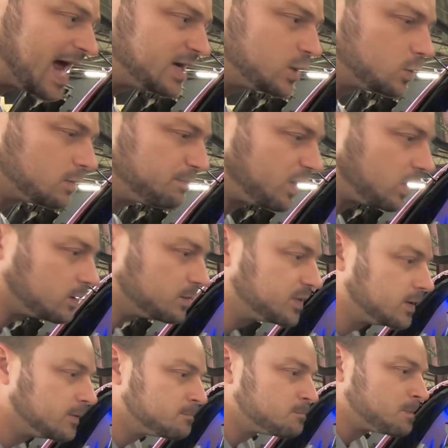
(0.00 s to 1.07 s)
I do a burp
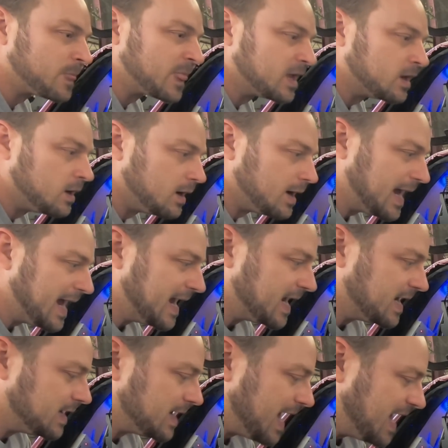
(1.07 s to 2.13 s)

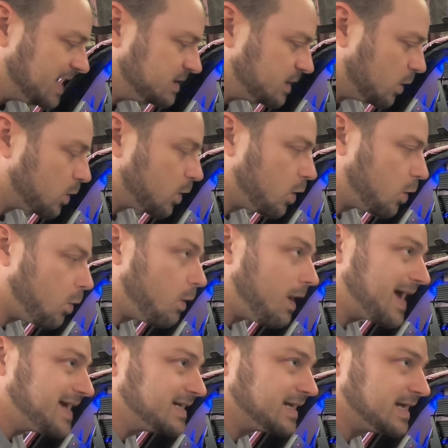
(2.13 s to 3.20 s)
and I don't
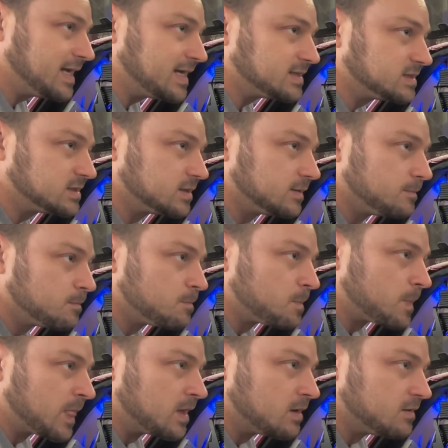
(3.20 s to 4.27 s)
quite get
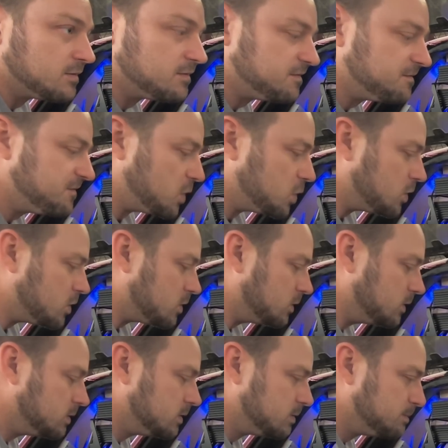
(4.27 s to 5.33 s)

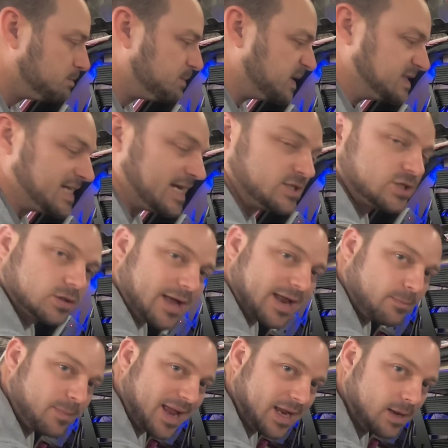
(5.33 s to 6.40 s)
full potential out
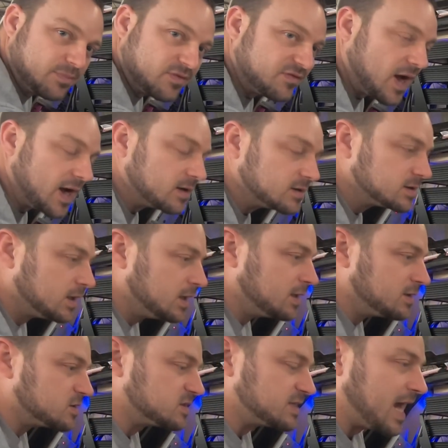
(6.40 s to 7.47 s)
of my amplifiers.
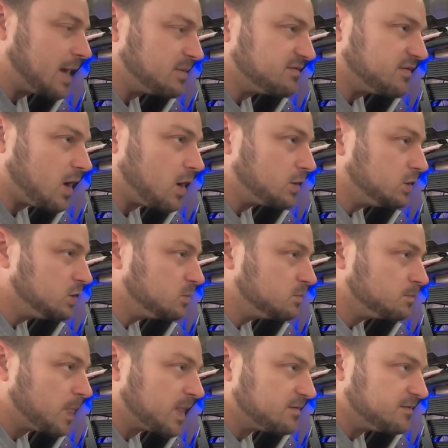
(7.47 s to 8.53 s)
So say I'm at volume
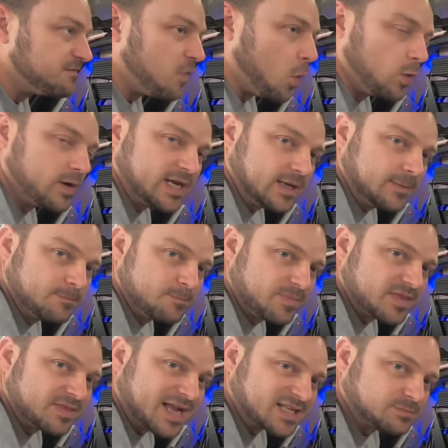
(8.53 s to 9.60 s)
40,
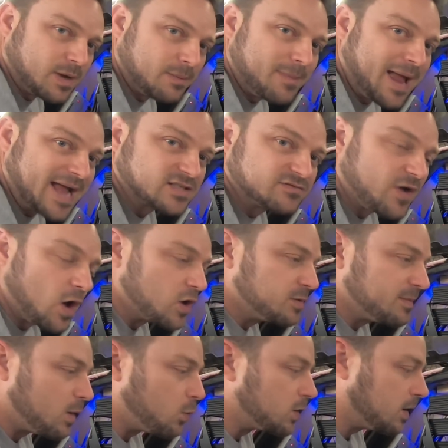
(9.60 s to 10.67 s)
and that's my max
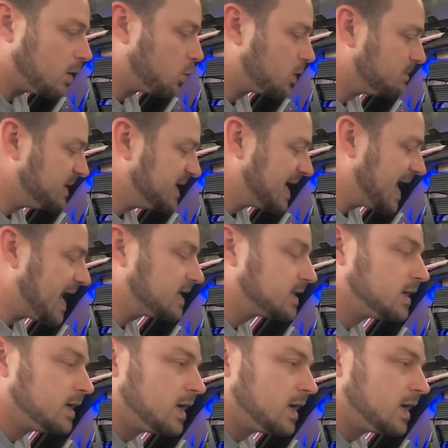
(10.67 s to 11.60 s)
volume I wanna be at,